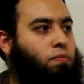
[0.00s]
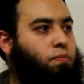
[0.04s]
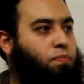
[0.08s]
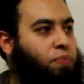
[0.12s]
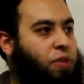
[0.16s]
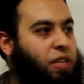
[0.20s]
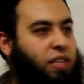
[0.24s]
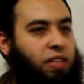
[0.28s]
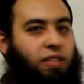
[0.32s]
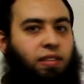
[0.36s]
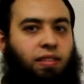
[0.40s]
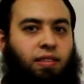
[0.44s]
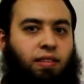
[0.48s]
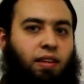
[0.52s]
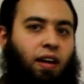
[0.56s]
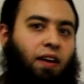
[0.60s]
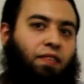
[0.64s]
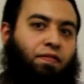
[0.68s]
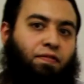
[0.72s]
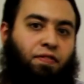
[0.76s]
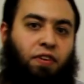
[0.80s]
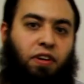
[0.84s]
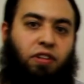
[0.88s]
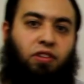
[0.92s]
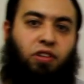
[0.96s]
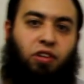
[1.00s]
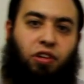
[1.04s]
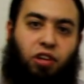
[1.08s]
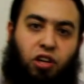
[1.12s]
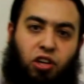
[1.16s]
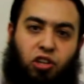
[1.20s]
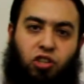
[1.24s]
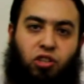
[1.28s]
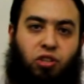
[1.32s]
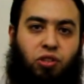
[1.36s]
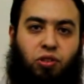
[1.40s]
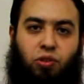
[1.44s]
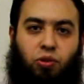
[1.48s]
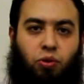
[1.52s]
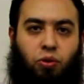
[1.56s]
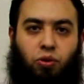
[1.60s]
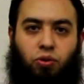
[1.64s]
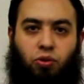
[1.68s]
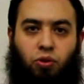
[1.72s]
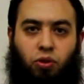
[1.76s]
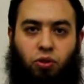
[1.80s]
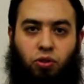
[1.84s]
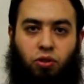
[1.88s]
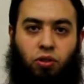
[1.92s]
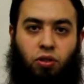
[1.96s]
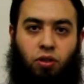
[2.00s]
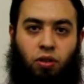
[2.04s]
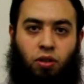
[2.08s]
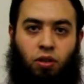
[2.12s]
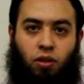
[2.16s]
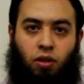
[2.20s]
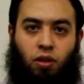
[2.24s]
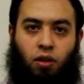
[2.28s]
peace affects nations or not.